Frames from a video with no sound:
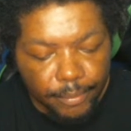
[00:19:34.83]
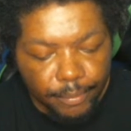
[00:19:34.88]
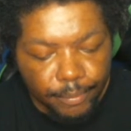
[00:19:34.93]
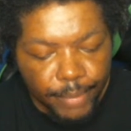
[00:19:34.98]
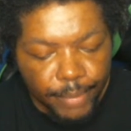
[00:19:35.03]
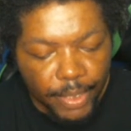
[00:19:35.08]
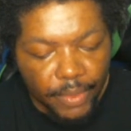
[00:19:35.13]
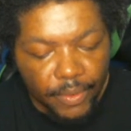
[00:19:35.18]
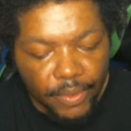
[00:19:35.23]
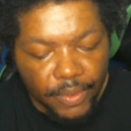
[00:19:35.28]

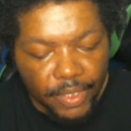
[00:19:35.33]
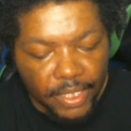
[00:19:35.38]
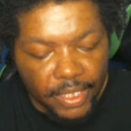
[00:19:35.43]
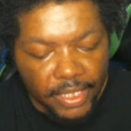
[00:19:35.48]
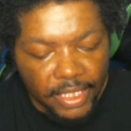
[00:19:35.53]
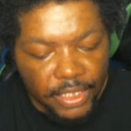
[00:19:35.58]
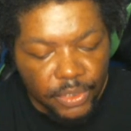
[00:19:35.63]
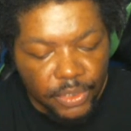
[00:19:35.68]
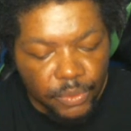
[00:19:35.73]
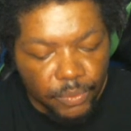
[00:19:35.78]
build
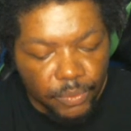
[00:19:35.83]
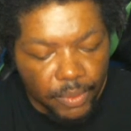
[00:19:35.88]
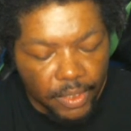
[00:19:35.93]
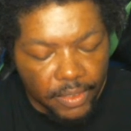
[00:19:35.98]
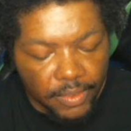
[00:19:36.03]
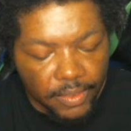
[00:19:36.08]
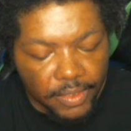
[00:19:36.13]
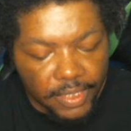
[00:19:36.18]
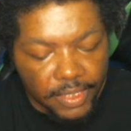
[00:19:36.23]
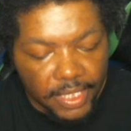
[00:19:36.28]
these
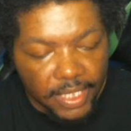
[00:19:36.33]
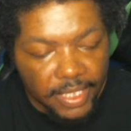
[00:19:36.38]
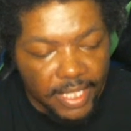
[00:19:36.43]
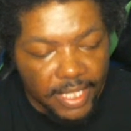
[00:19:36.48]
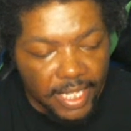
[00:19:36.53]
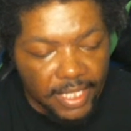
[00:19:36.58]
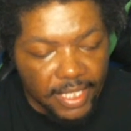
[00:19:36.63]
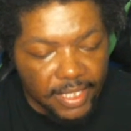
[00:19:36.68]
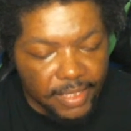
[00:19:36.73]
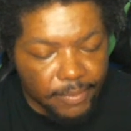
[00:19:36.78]
drills that
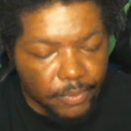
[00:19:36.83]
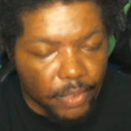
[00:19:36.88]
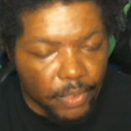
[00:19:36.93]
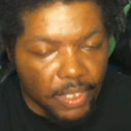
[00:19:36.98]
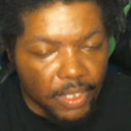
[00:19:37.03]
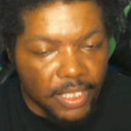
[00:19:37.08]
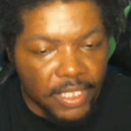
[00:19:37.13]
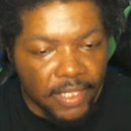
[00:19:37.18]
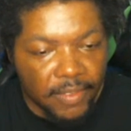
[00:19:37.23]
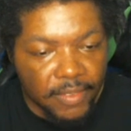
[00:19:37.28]
he
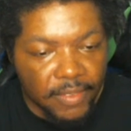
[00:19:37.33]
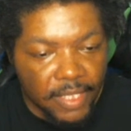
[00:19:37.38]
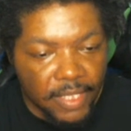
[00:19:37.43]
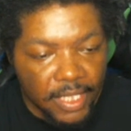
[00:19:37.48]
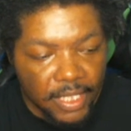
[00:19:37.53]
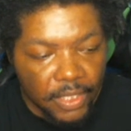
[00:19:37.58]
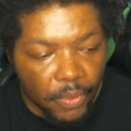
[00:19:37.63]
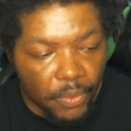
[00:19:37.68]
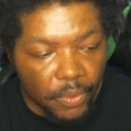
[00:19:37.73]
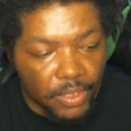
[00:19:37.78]
instructed them
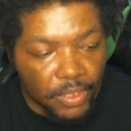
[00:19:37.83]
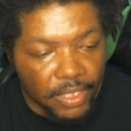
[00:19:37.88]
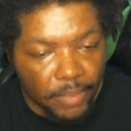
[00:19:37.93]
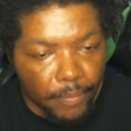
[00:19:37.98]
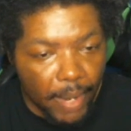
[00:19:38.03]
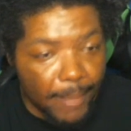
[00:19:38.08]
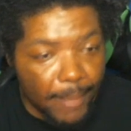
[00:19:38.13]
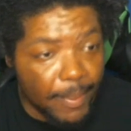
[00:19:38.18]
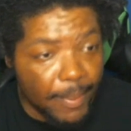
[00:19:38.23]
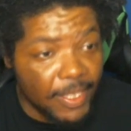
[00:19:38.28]
in order to
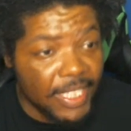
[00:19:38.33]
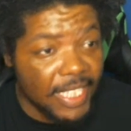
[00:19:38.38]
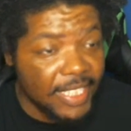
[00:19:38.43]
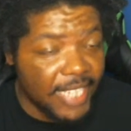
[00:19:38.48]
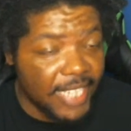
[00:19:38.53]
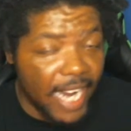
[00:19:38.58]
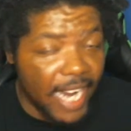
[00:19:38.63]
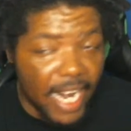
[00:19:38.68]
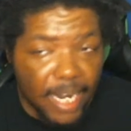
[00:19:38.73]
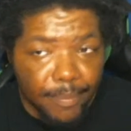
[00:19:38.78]
wipe out the
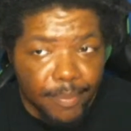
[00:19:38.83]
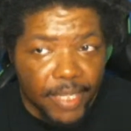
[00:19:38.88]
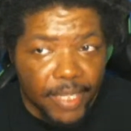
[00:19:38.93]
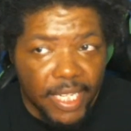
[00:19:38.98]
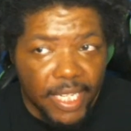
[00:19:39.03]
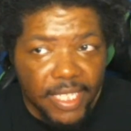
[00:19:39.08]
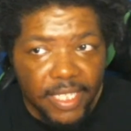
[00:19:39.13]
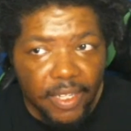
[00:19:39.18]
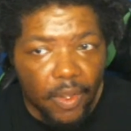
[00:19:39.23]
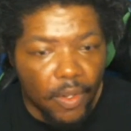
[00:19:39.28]
entire
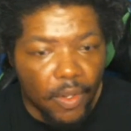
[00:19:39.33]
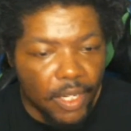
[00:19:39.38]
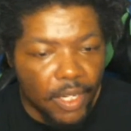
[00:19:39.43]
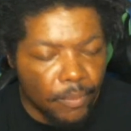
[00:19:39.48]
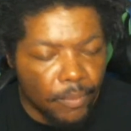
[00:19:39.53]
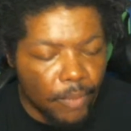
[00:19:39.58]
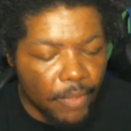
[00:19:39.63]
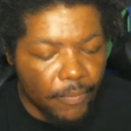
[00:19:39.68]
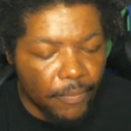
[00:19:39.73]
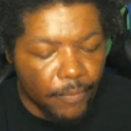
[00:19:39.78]
planet all
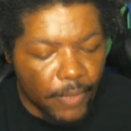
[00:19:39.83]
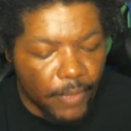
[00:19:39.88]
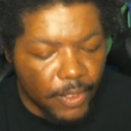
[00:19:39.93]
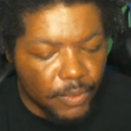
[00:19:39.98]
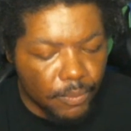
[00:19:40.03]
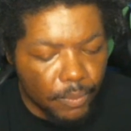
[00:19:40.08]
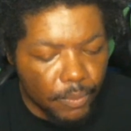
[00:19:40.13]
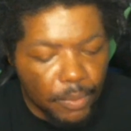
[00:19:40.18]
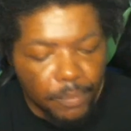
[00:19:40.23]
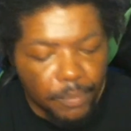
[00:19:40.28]
in one fell
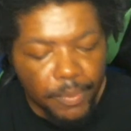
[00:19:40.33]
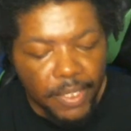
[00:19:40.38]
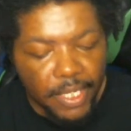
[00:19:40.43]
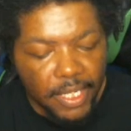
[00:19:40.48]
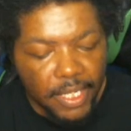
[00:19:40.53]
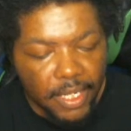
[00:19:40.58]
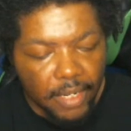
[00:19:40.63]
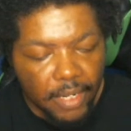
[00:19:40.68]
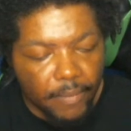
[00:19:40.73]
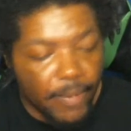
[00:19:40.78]
swoop,
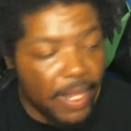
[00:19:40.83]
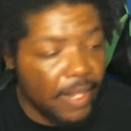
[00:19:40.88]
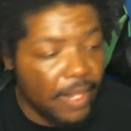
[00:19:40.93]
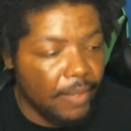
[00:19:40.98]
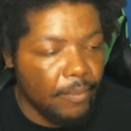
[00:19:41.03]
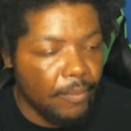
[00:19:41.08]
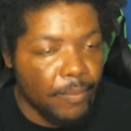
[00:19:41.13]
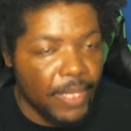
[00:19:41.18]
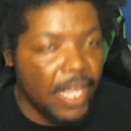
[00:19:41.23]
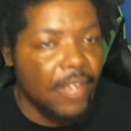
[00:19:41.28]

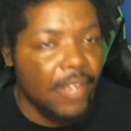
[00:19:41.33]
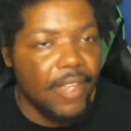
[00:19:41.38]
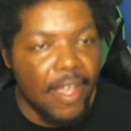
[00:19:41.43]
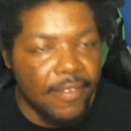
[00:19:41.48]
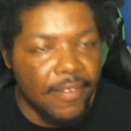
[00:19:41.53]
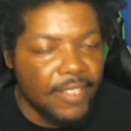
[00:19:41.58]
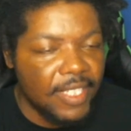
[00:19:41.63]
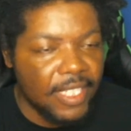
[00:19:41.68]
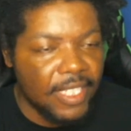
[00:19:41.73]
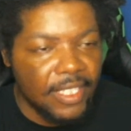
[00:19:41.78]
without
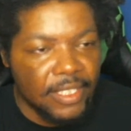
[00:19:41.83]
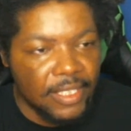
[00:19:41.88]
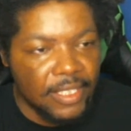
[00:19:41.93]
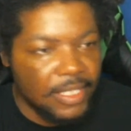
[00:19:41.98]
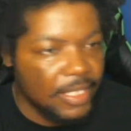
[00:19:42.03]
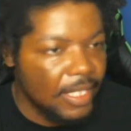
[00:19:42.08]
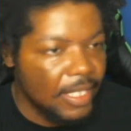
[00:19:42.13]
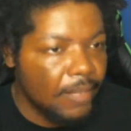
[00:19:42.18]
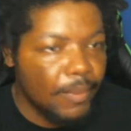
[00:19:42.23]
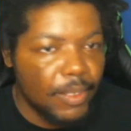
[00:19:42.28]
having to
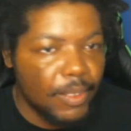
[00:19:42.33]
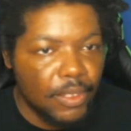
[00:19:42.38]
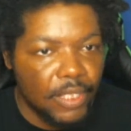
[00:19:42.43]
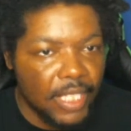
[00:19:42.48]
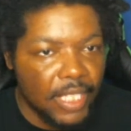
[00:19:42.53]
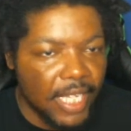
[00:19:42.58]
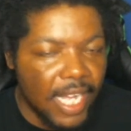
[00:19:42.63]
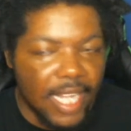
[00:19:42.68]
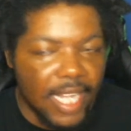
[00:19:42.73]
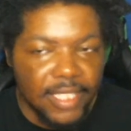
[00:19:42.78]
deal with the
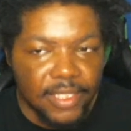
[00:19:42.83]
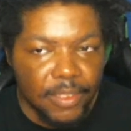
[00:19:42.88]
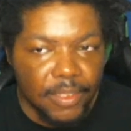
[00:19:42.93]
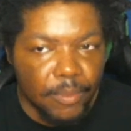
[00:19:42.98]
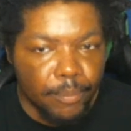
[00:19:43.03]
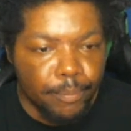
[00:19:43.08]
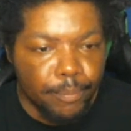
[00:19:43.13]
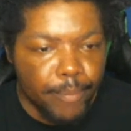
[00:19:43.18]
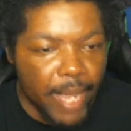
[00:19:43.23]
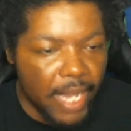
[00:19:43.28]

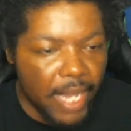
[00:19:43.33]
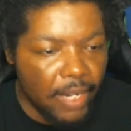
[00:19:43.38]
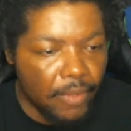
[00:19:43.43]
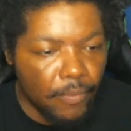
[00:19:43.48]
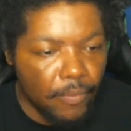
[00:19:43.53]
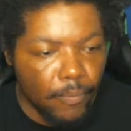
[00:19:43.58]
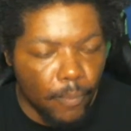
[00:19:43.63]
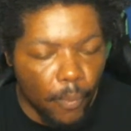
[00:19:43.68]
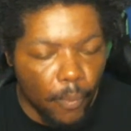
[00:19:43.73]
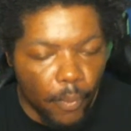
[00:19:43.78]
constant battle
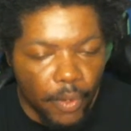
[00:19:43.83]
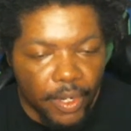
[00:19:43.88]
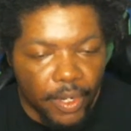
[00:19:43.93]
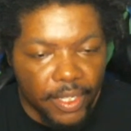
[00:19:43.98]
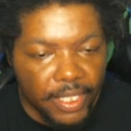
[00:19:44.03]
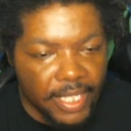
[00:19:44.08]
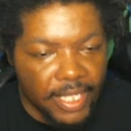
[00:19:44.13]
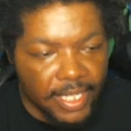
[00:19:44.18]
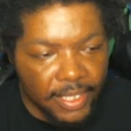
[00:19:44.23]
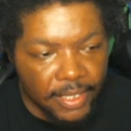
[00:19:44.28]
of war
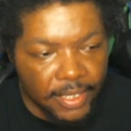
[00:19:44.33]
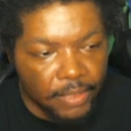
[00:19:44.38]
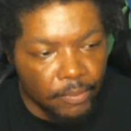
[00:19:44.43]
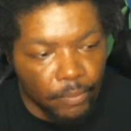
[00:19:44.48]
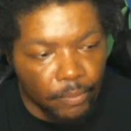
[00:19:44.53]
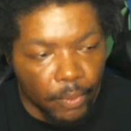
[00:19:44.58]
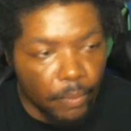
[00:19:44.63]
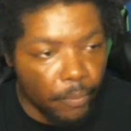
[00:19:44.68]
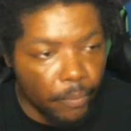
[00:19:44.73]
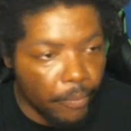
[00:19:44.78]
that
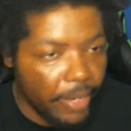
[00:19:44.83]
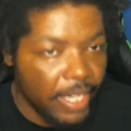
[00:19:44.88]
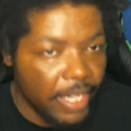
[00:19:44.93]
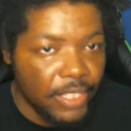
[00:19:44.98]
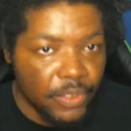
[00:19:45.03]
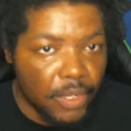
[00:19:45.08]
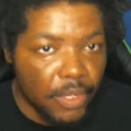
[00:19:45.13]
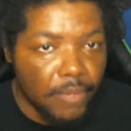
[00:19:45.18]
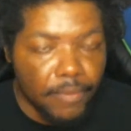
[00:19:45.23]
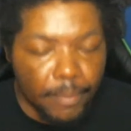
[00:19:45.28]
will
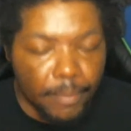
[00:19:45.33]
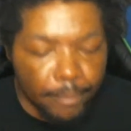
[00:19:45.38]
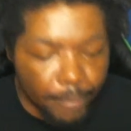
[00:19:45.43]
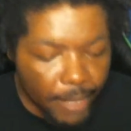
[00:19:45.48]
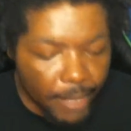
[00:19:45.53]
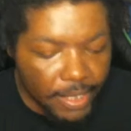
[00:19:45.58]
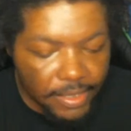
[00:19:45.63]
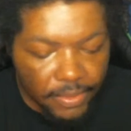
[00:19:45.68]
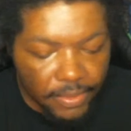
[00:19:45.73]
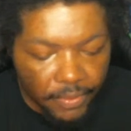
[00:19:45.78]
rage on for
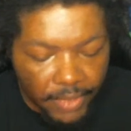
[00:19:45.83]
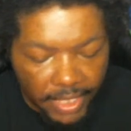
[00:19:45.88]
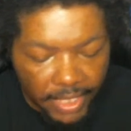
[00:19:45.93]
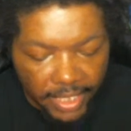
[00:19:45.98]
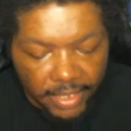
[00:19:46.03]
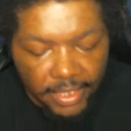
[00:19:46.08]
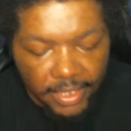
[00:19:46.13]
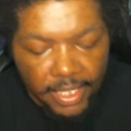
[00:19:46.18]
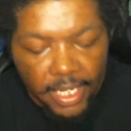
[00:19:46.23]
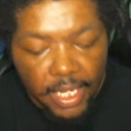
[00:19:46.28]
months on
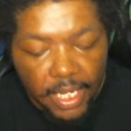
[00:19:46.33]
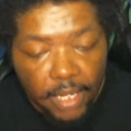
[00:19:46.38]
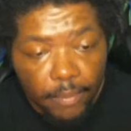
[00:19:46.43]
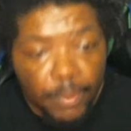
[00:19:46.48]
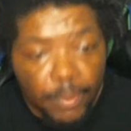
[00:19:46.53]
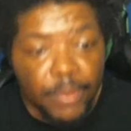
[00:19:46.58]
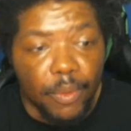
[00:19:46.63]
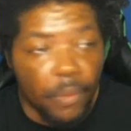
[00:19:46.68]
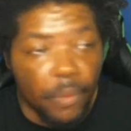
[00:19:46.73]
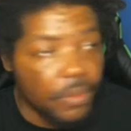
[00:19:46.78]
end,
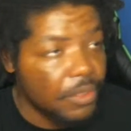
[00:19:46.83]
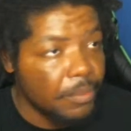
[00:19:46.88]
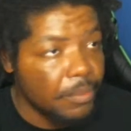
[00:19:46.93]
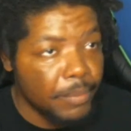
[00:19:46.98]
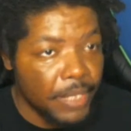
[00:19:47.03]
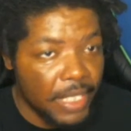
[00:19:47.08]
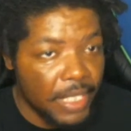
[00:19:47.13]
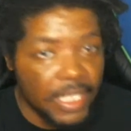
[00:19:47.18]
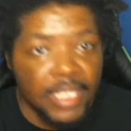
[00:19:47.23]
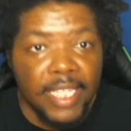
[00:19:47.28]
with
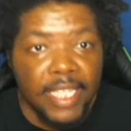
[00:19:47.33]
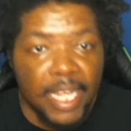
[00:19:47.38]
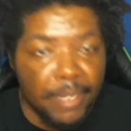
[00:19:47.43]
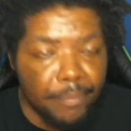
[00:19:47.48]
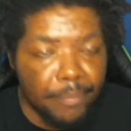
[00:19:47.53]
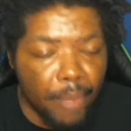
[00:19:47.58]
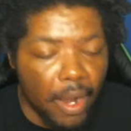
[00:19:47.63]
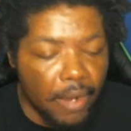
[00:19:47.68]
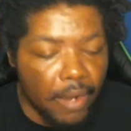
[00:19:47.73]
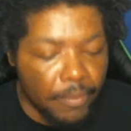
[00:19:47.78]
ultimately they
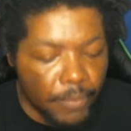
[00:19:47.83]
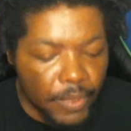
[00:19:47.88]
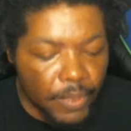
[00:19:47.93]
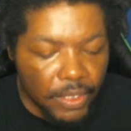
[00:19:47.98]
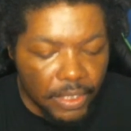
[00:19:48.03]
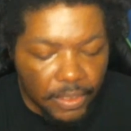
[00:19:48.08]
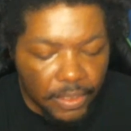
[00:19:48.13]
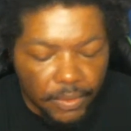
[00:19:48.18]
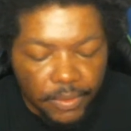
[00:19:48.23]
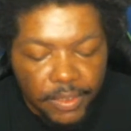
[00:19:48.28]
probably will
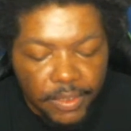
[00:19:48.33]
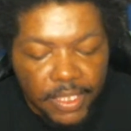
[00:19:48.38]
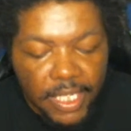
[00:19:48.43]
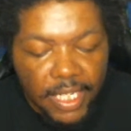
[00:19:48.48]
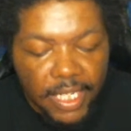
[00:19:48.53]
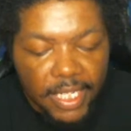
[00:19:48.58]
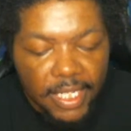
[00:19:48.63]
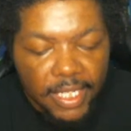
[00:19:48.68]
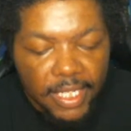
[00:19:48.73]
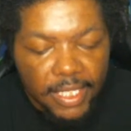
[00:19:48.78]
lose.
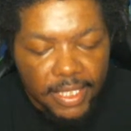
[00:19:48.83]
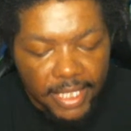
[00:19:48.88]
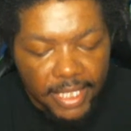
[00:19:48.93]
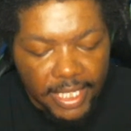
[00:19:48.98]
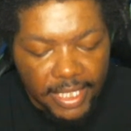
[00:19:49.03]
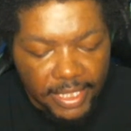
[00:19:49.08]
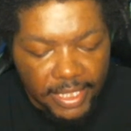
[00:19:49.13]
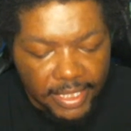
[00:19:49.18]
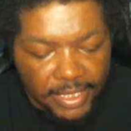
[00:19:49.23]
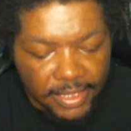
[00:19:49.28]
They
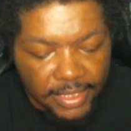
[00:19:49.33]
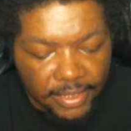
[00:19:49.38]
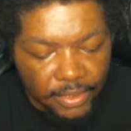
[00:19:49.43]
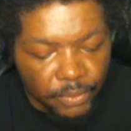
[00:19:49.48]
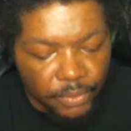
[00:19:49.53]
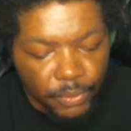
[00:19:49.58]
can just